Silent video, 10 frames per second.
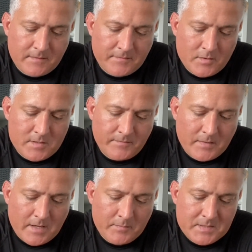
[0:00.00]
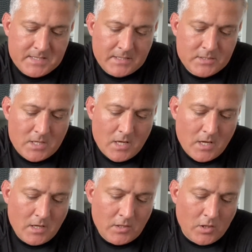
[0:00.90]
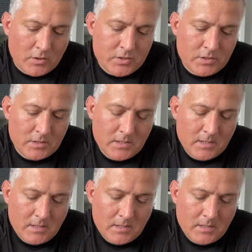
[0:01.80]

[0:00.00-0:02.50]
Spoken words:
35% cotton.